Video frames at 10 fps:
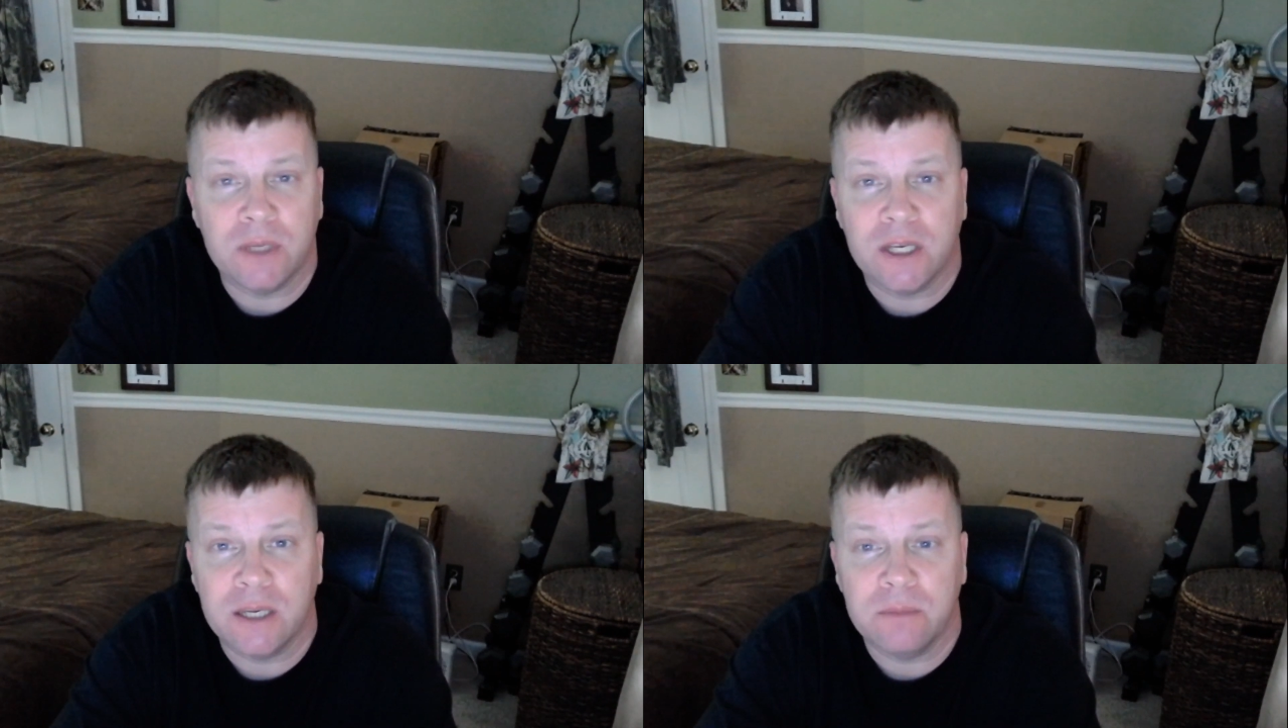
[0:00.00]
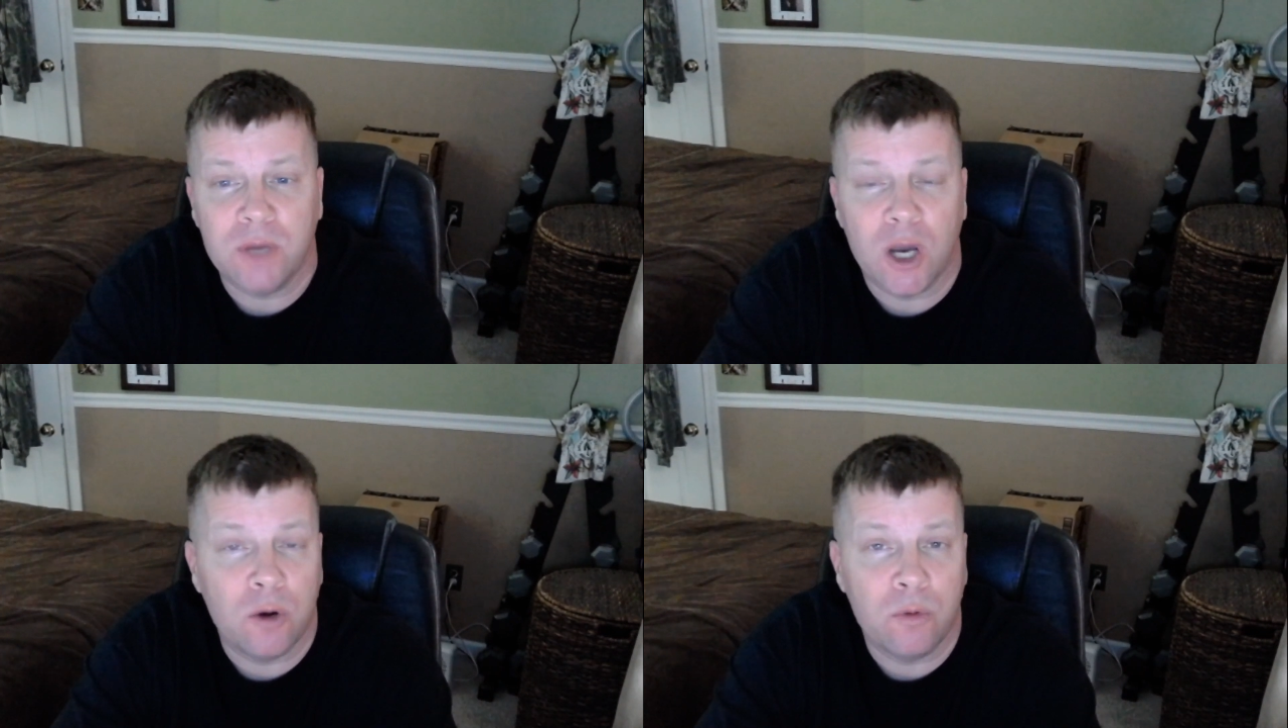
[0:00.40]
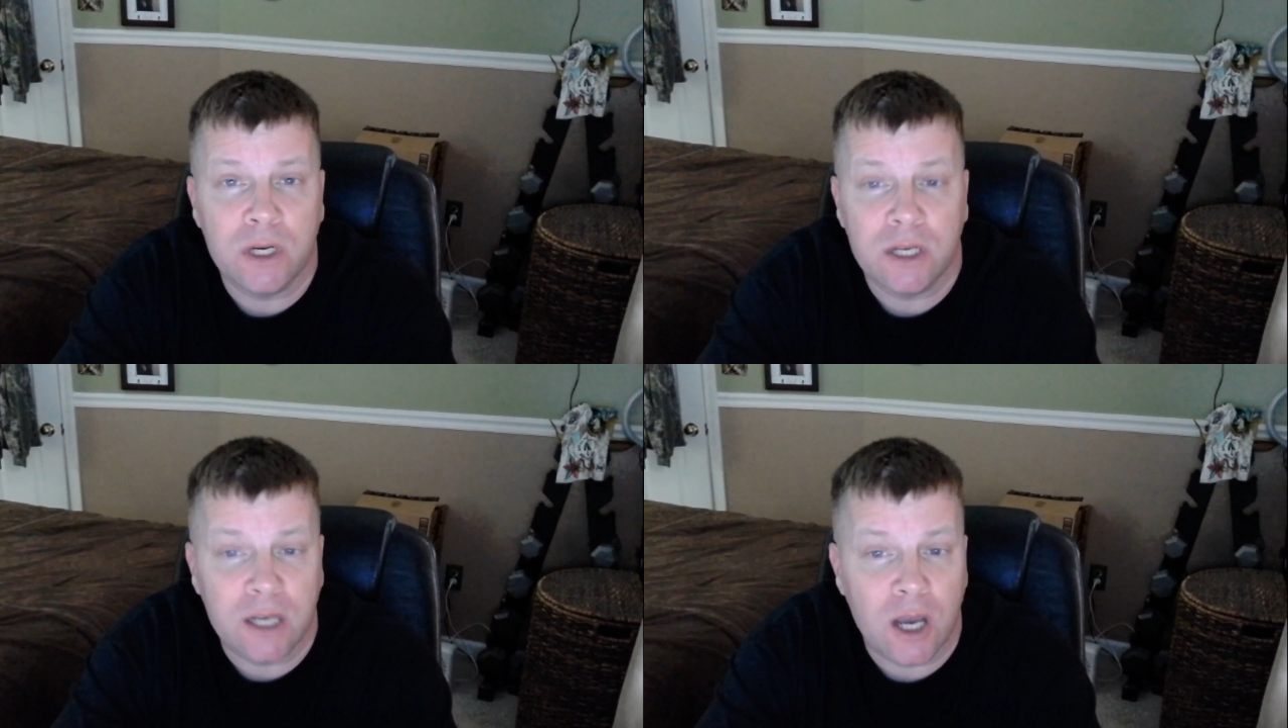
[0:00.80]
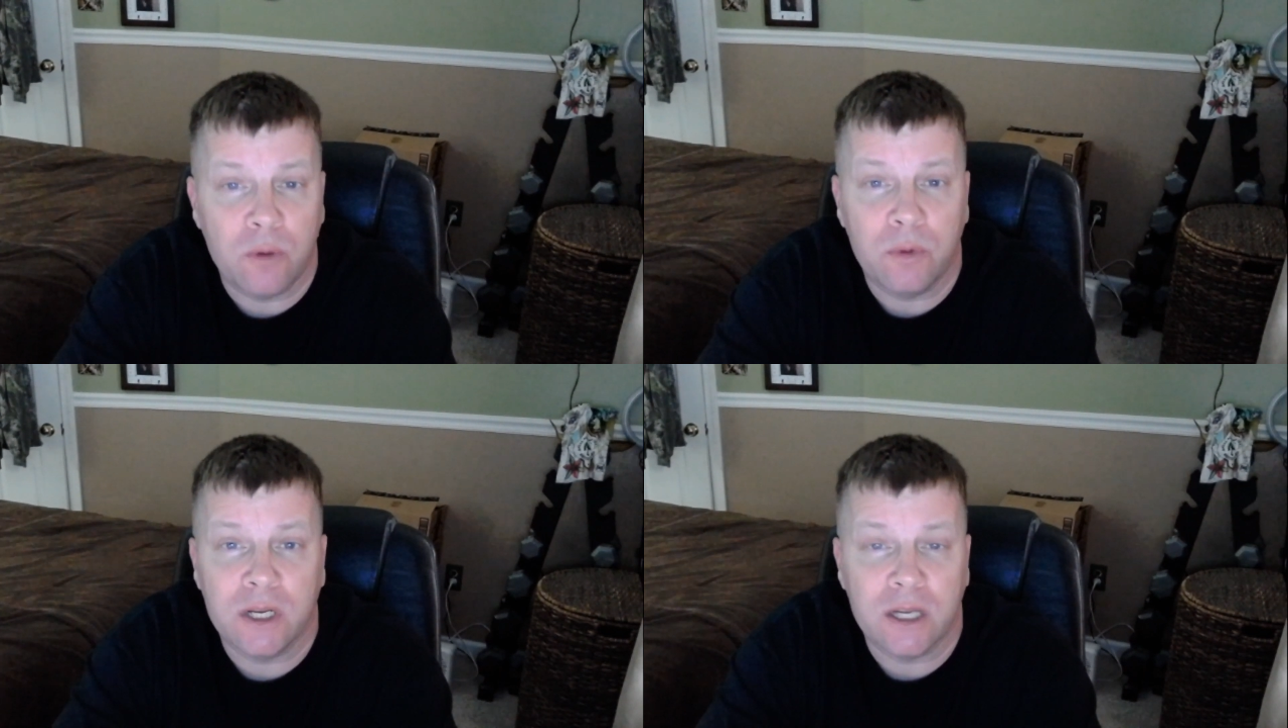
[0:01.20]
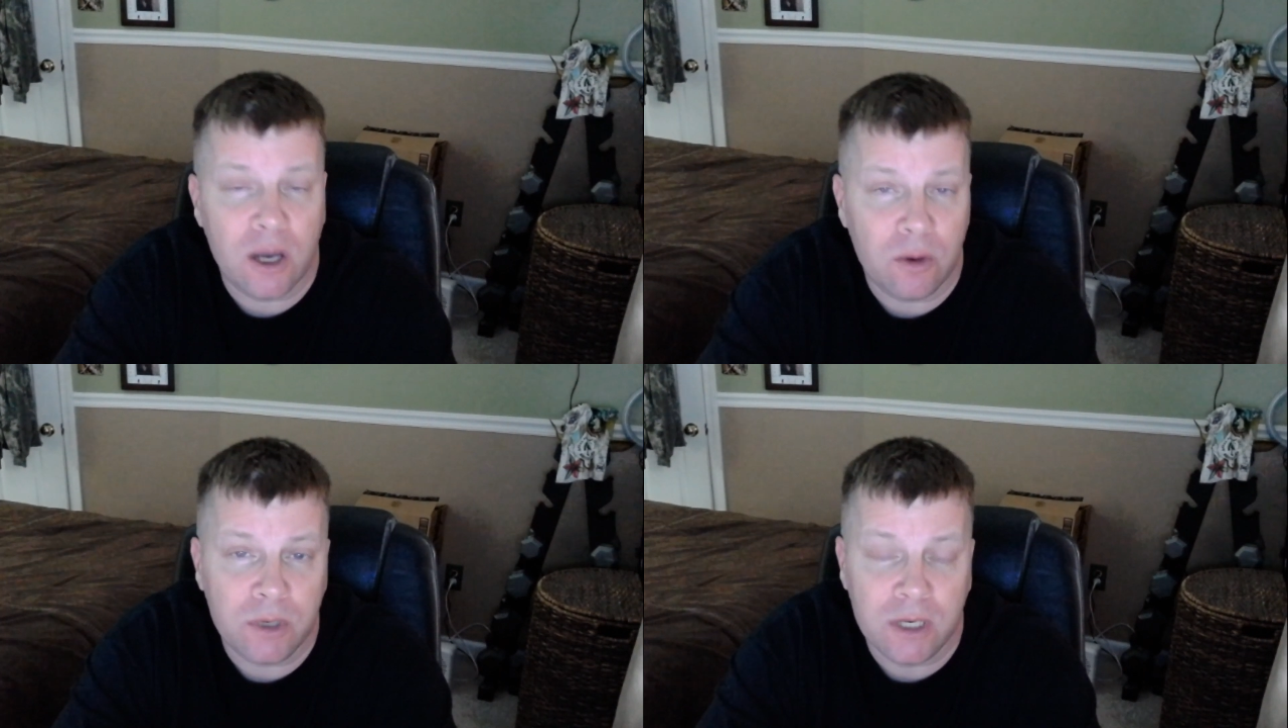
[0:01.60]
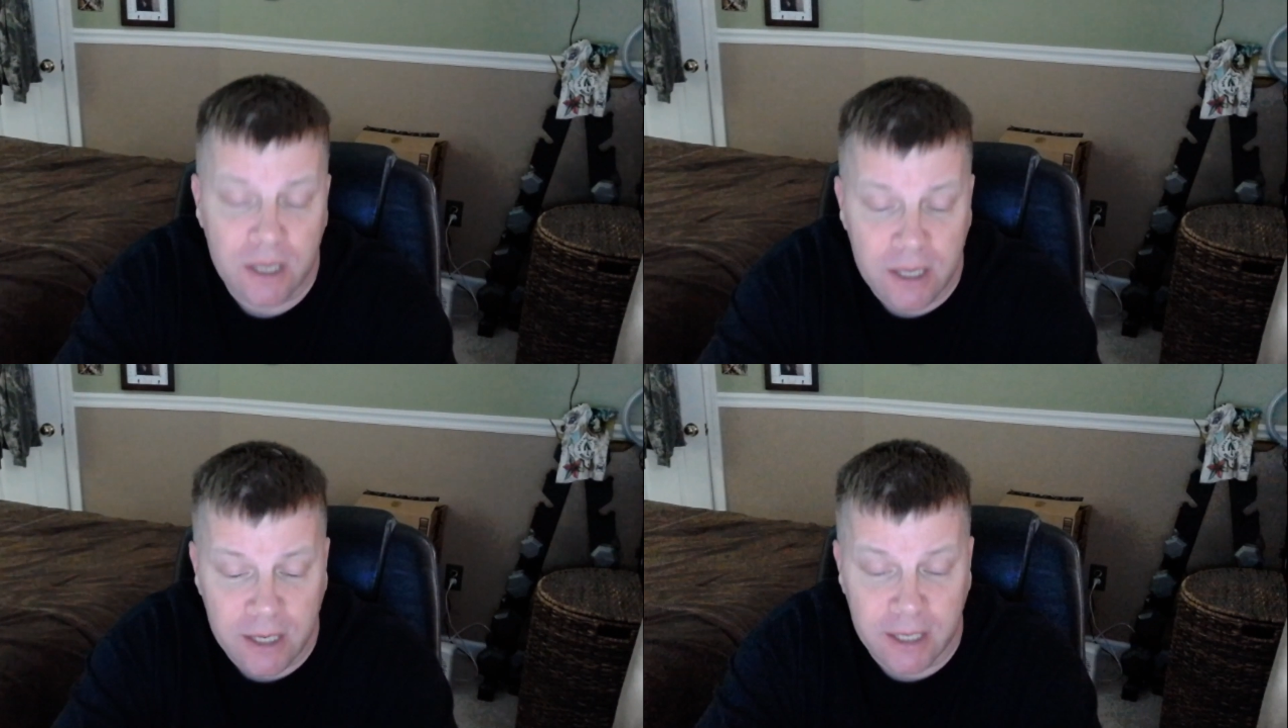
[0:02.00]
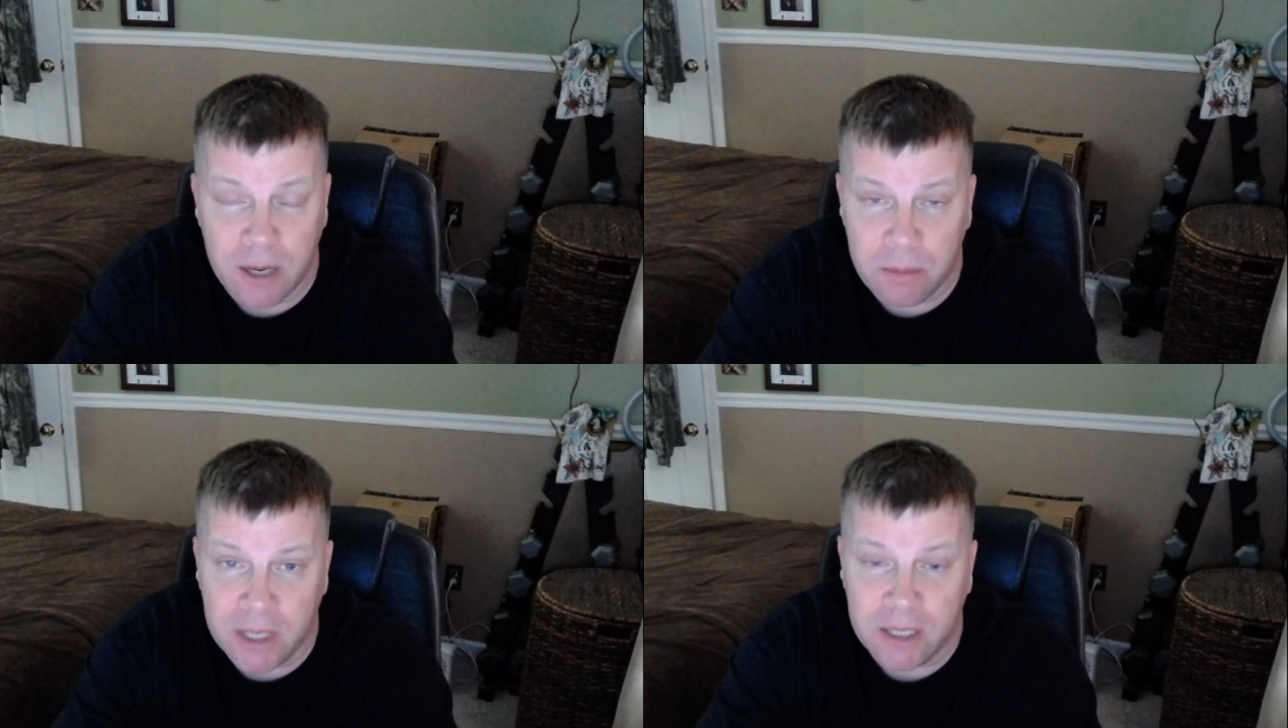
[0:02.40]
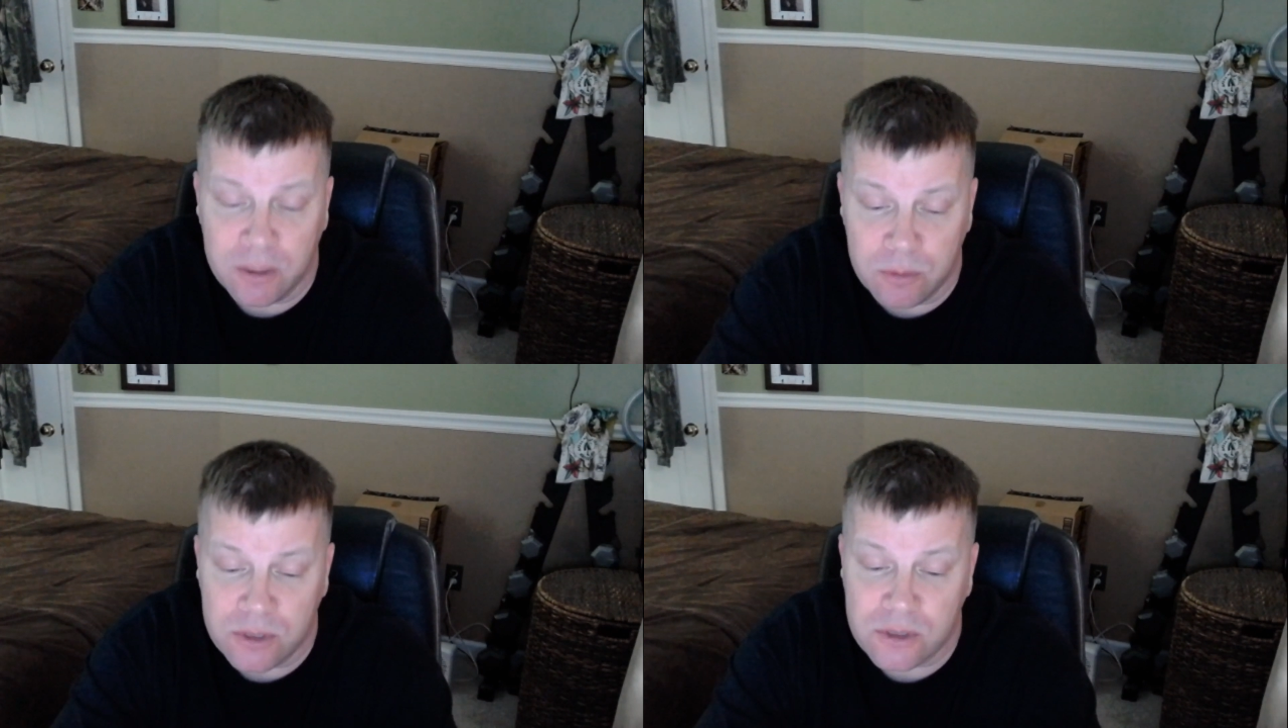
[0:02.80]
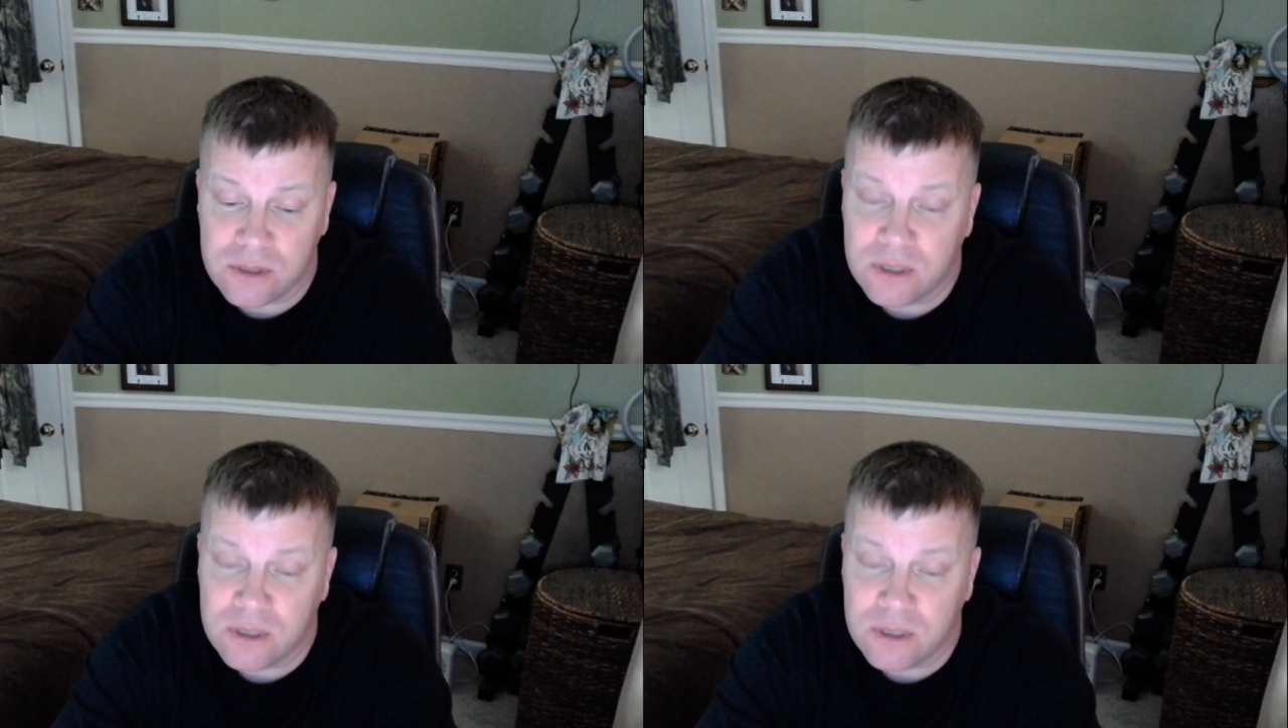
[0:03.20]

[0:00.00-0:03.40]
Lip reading: to keep going and going and going. And I mean, it was